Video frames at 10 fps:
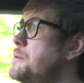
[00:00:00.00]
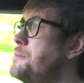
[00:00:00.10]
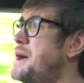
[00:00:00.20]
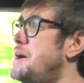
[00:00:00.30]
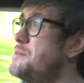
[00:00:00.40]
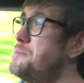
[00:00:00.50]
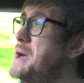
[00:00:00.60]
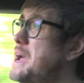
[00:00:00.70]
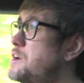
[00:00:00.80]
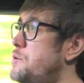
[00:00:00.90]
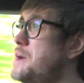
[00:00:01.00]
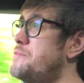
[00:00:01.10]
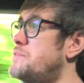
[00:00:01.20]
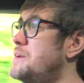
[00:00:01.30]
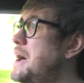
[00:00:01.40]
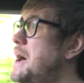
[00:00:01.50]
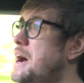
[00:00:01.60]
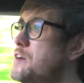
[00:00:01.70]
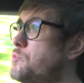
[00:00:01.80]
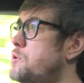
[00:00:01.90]
But Bekaev,
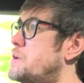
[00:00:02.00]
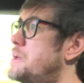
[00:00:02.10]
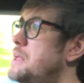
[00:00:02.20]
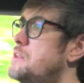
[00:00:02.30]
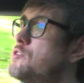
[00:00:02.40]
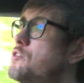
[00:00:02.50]
hard working,